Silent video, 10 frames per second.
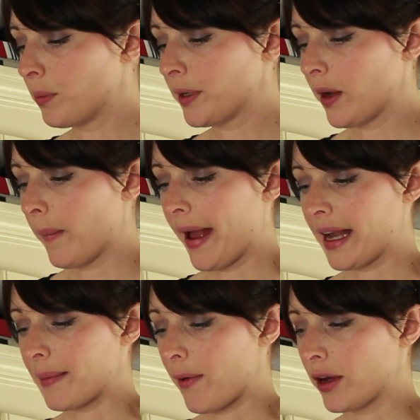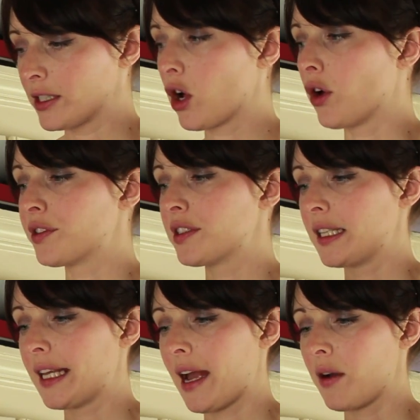put it away anymore, it's
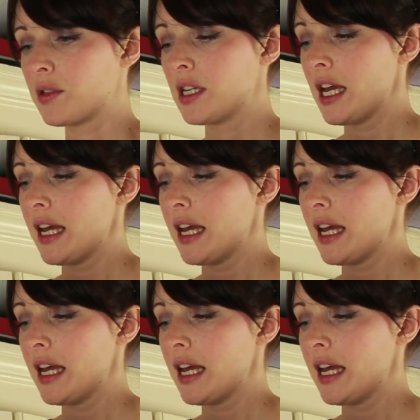constantly out.